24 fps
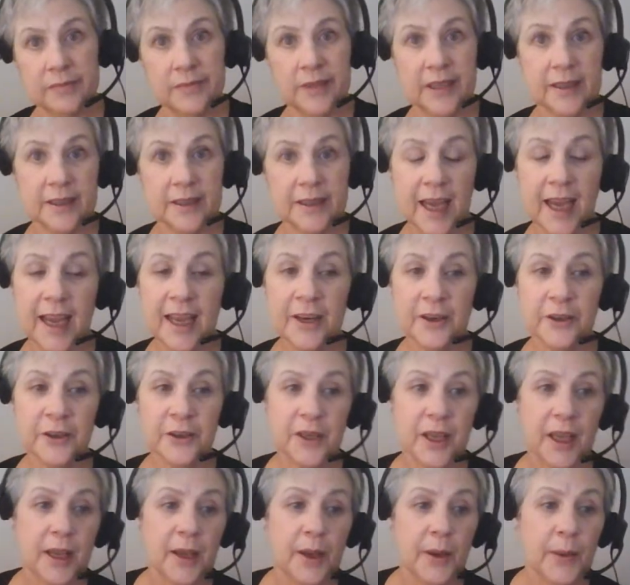get
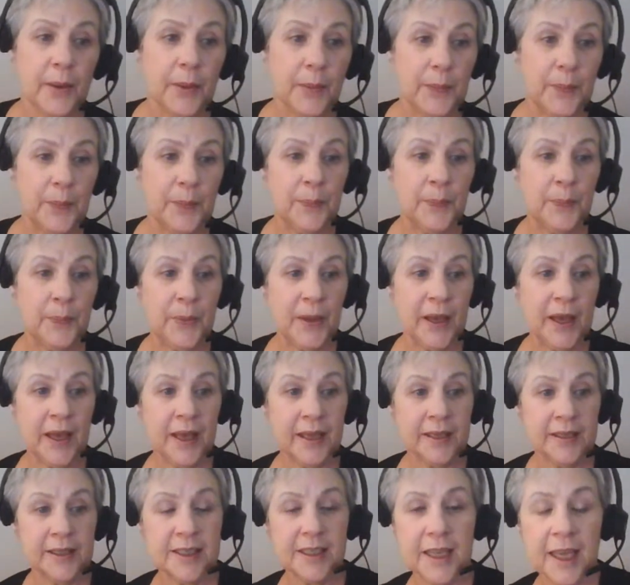tired,
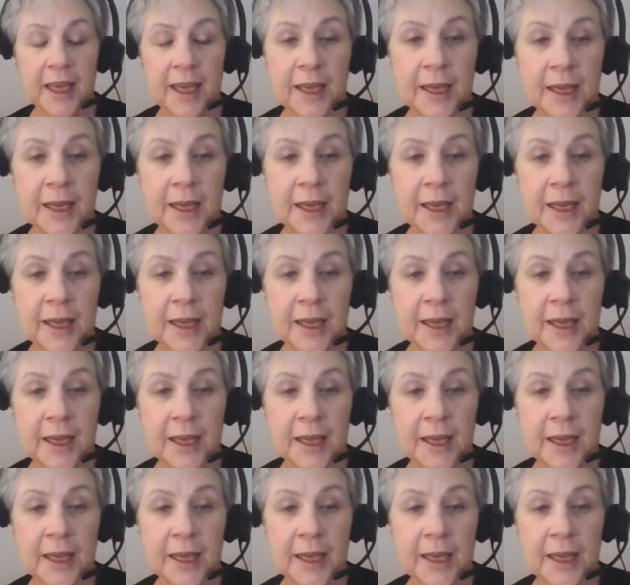but,